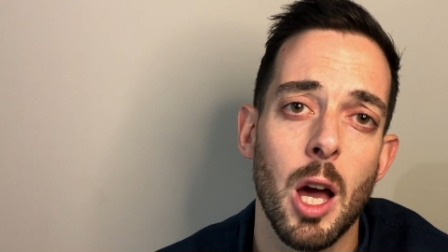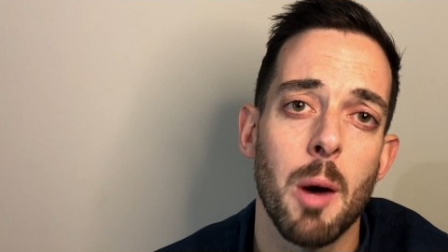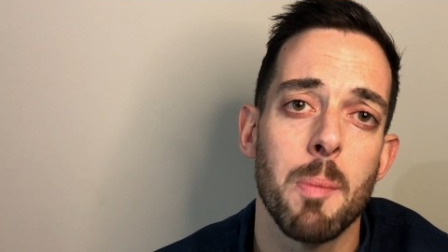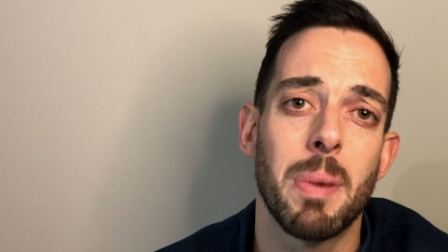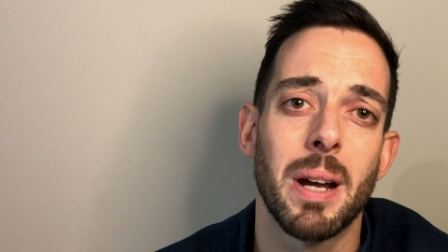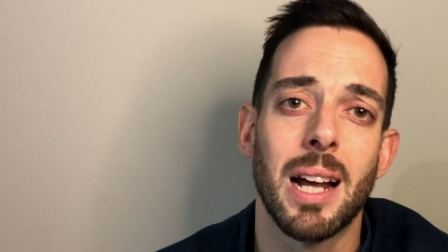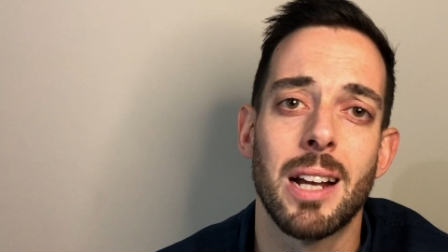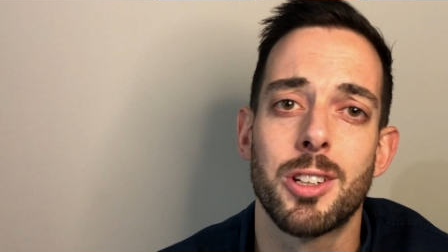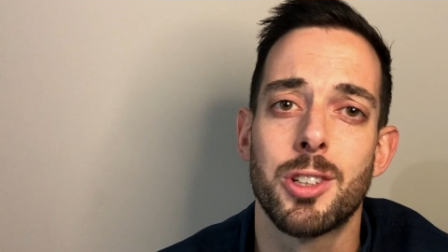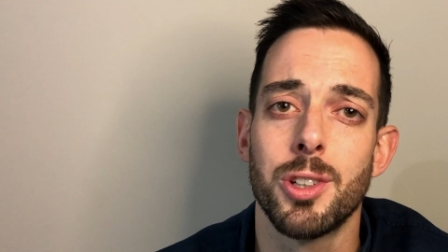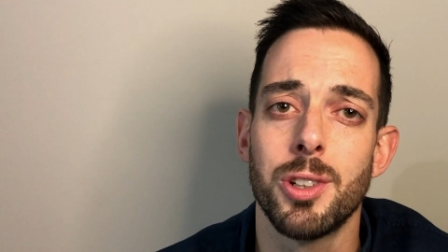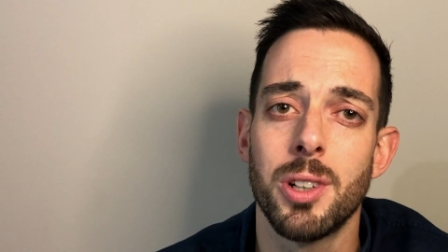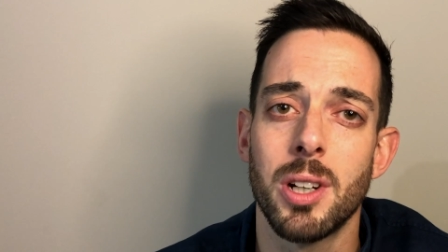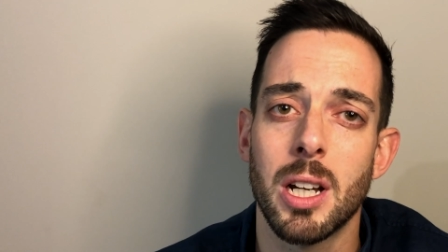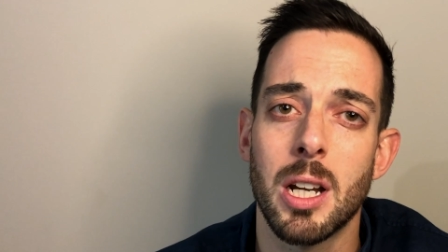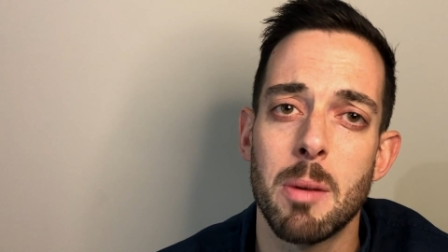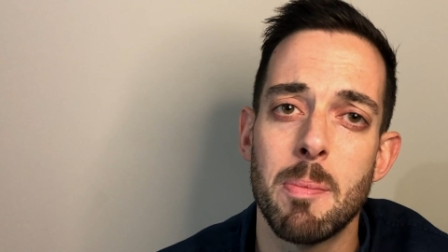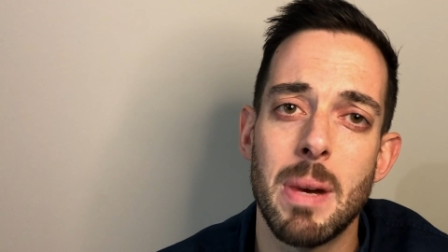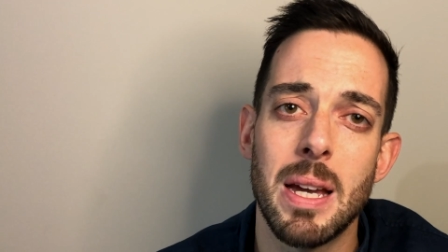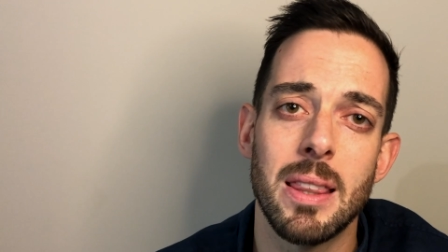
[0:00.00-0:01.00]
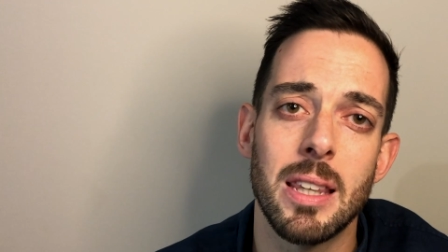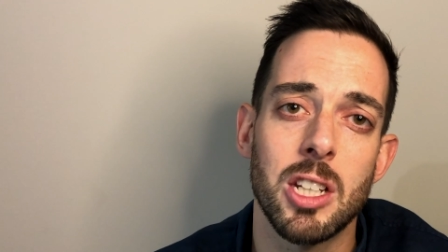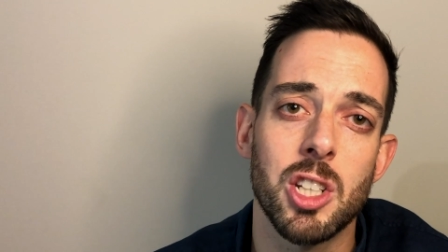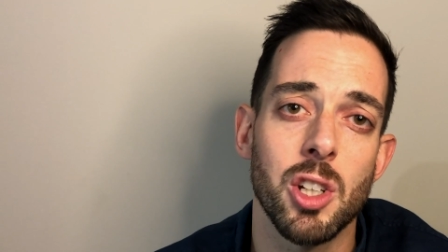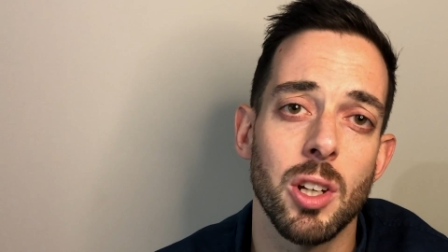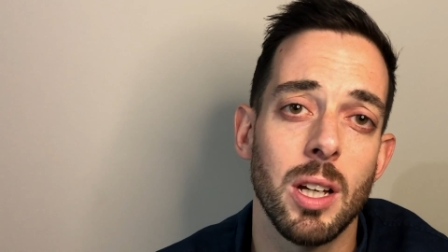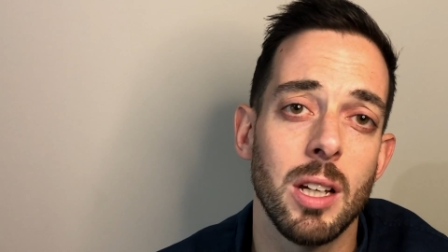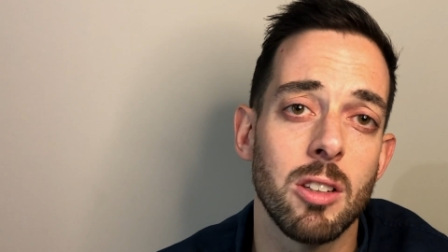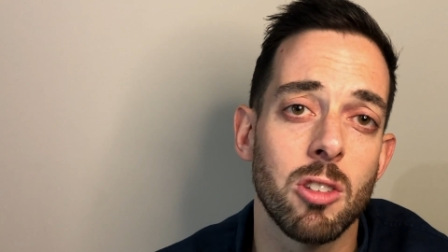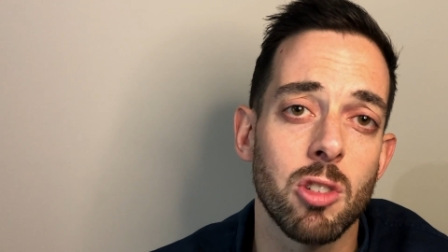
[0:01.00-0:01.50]
but I do recommend that you
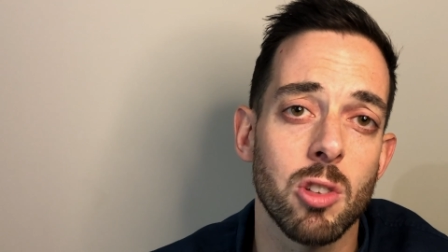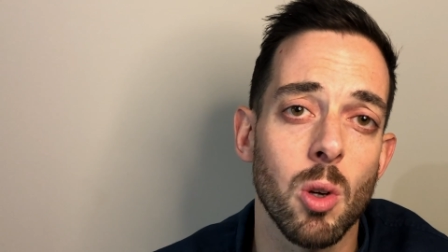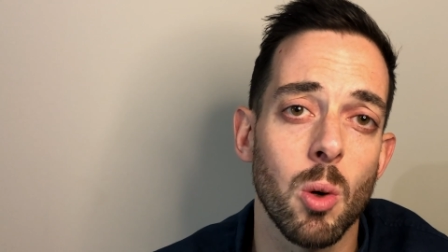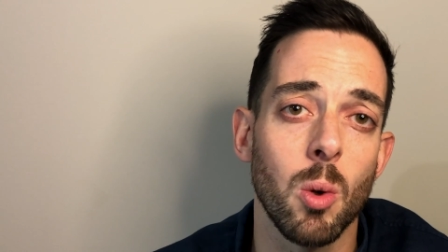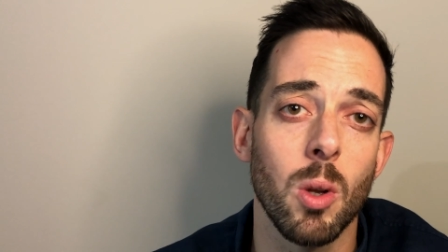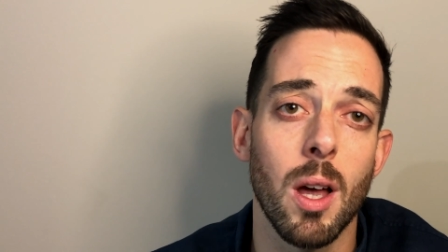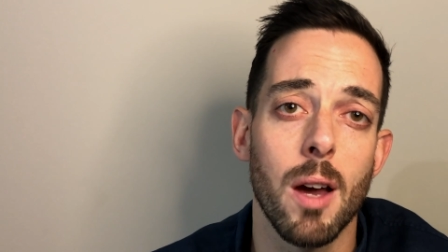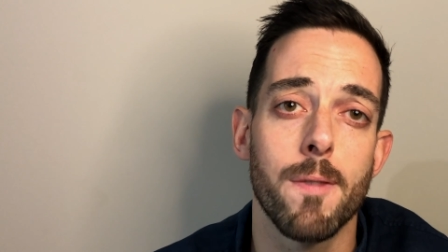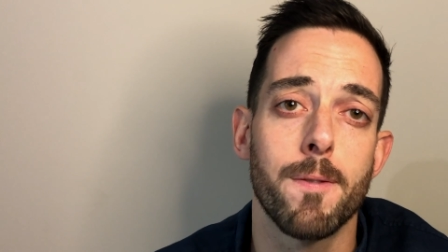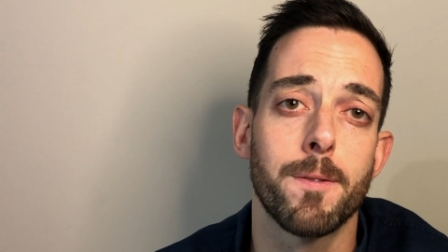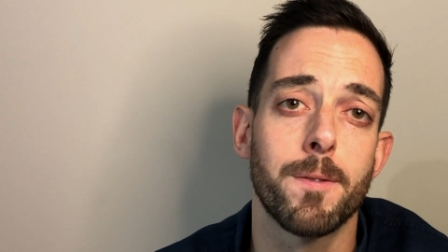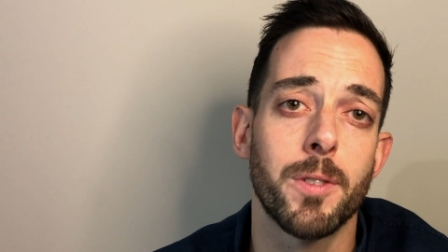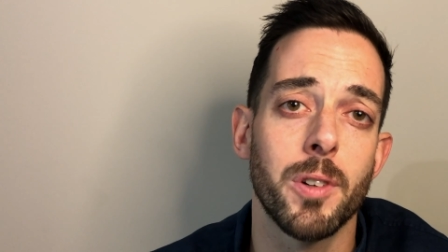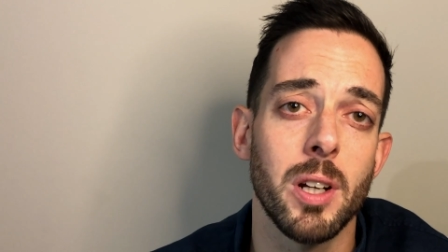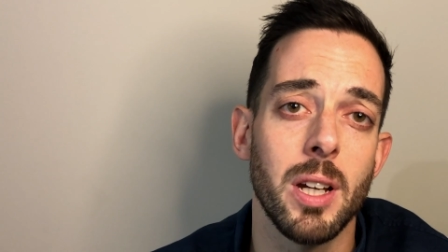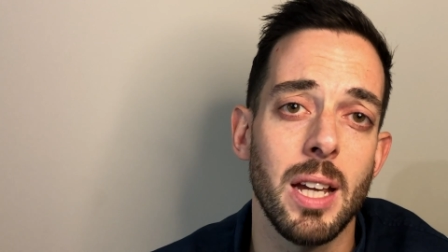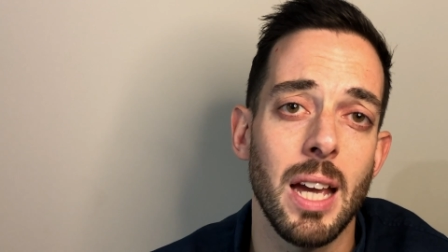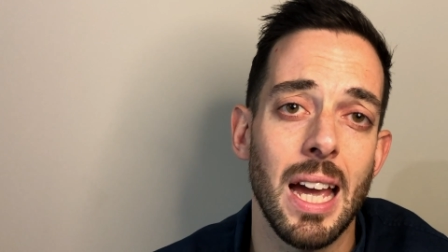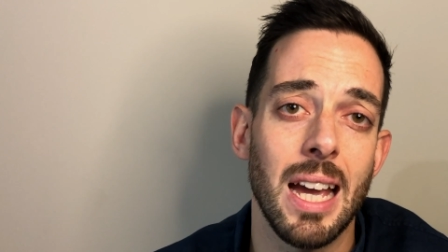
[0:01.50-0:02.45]
install a free